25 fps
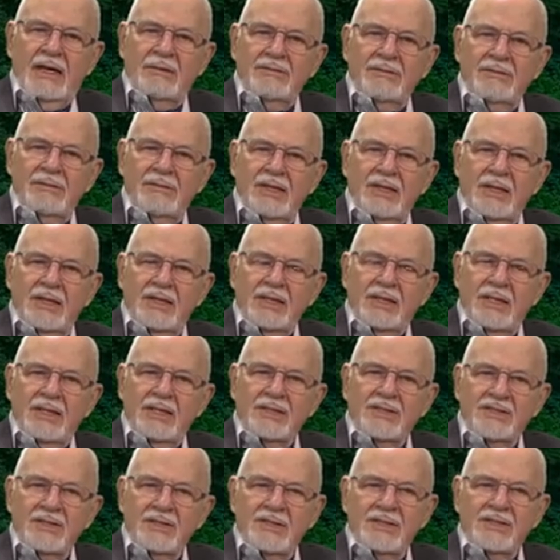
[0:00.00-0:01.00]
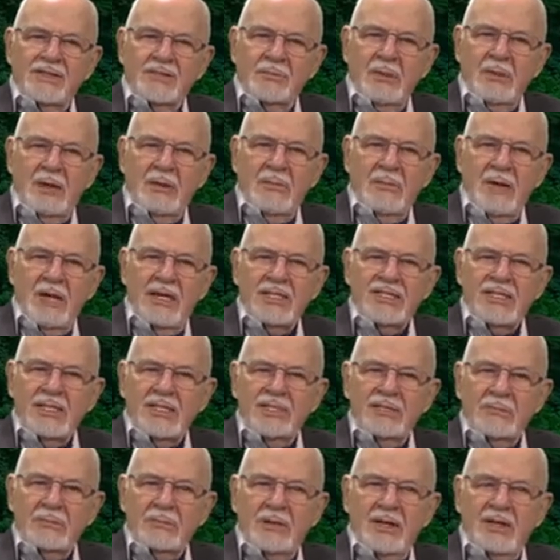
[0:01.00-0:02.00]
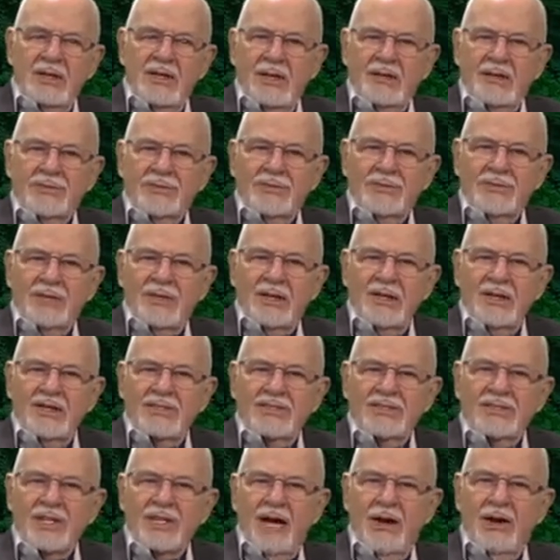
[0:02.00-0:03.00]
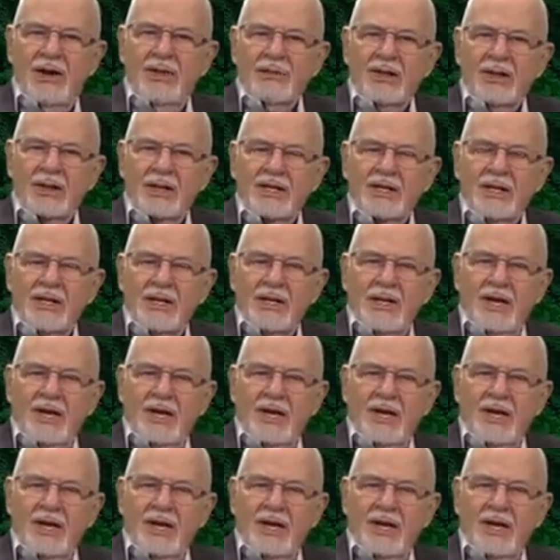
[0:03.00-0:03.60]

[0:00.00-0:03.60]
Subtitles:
it's been amazing to me down through the years how that